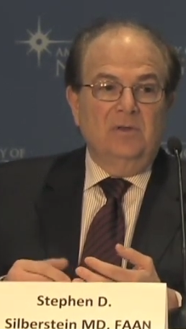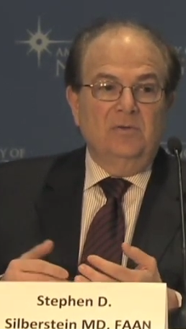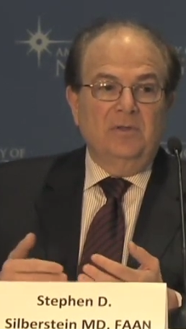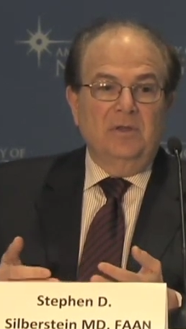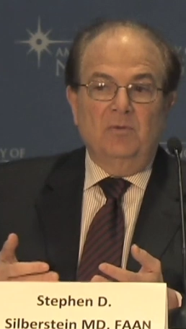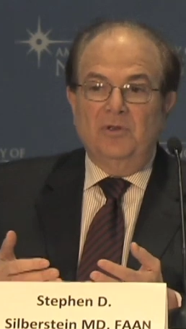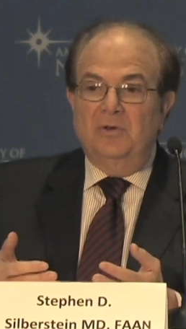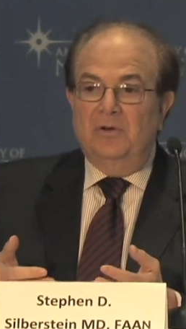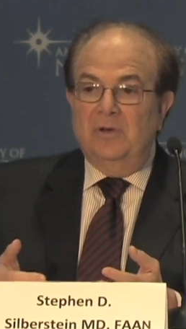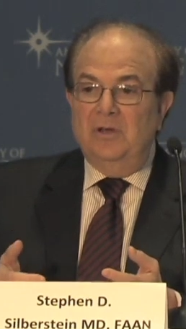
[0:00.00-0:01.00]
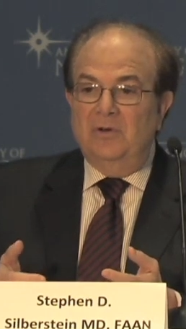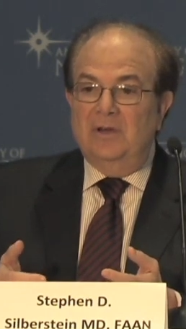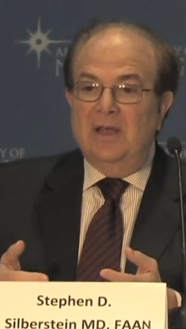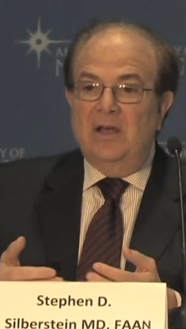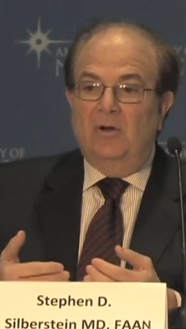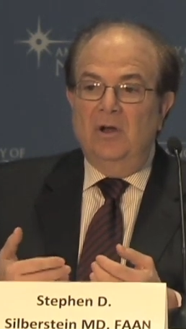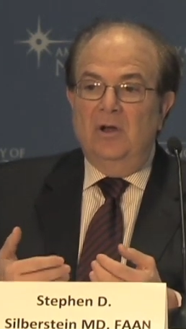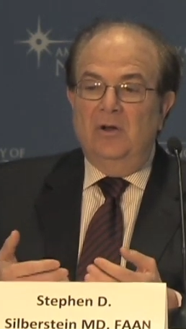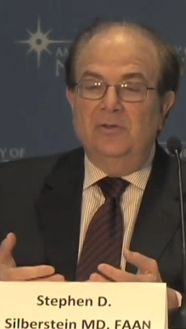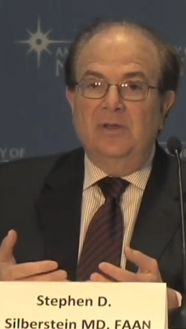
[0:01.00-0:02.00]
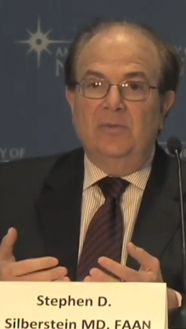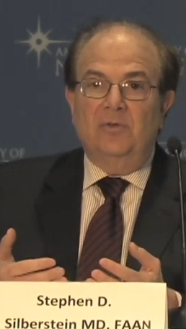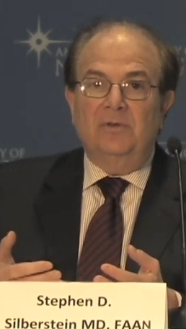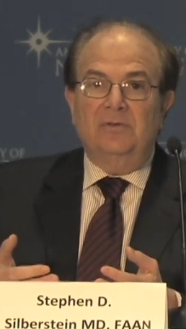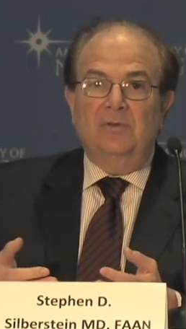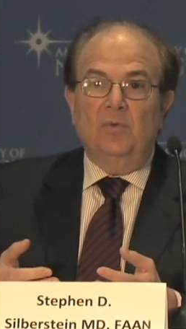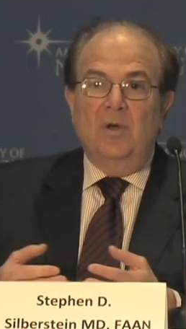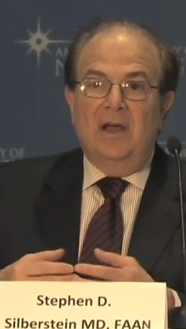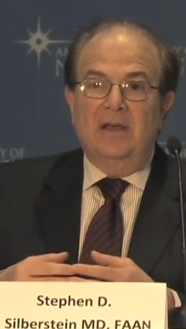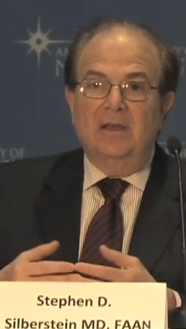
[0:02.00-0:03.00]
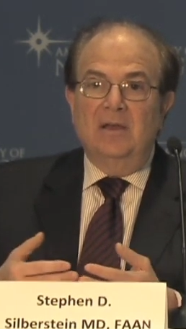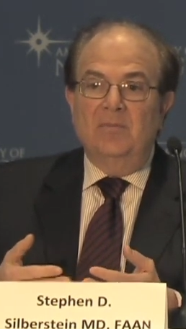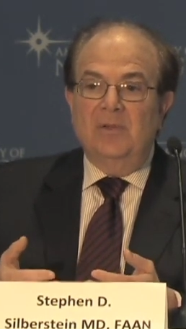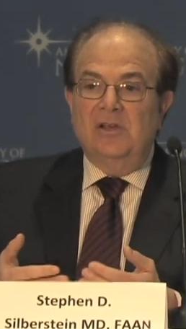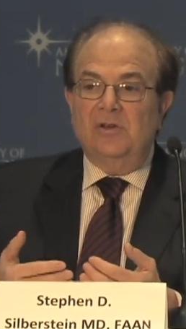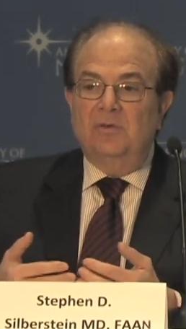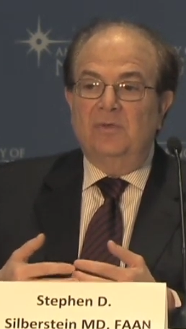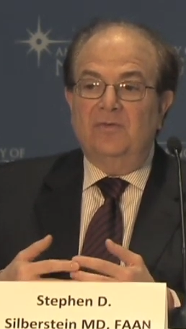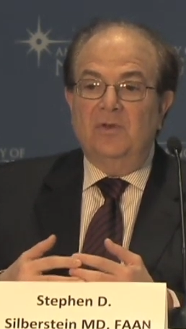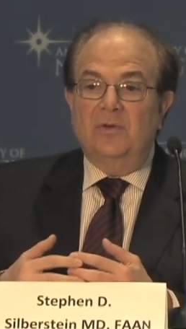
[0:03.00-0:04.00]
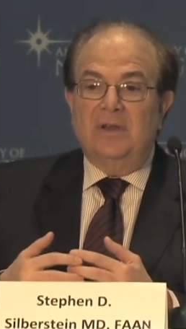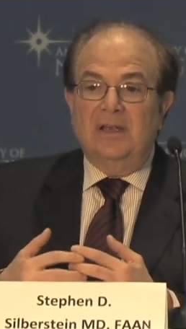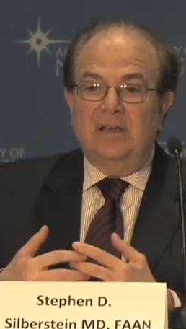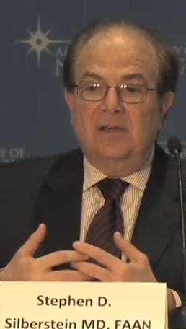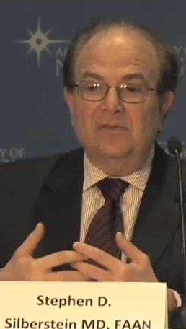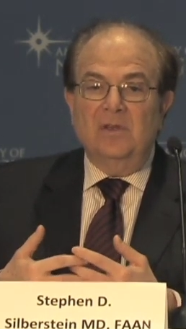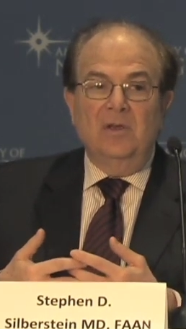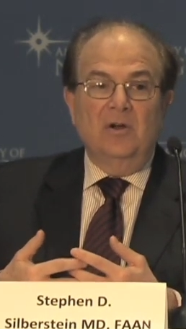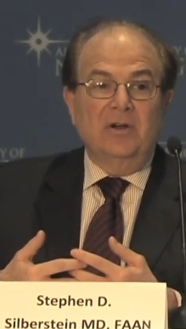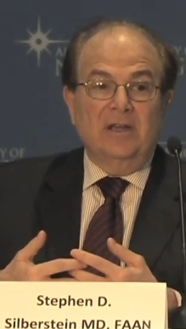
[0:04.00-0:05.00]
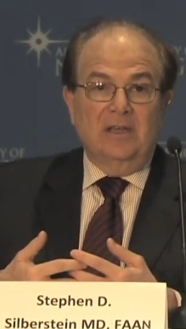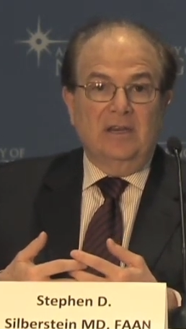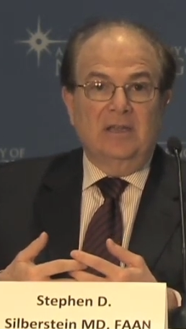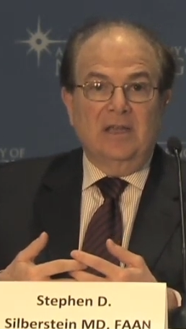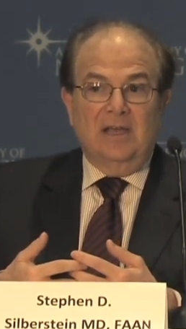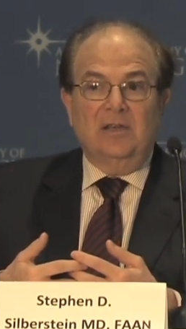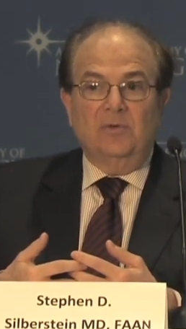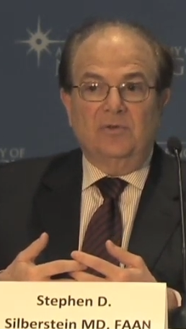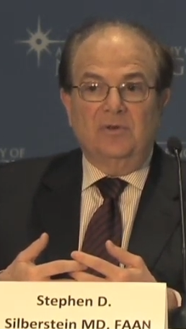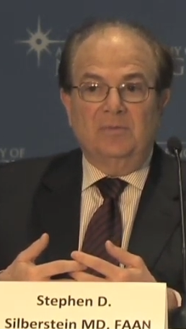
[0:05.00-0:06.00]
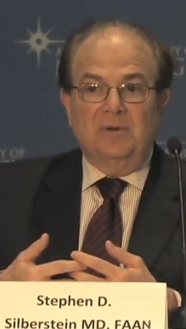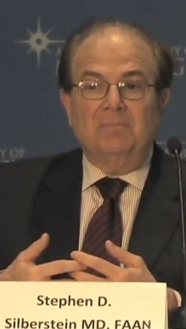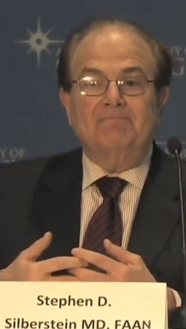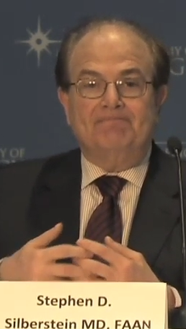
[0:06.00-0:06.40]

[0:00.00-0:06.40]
So I think what you are hearing now are some of the reasons why patients with frequent headaches are not getting adequate treatment.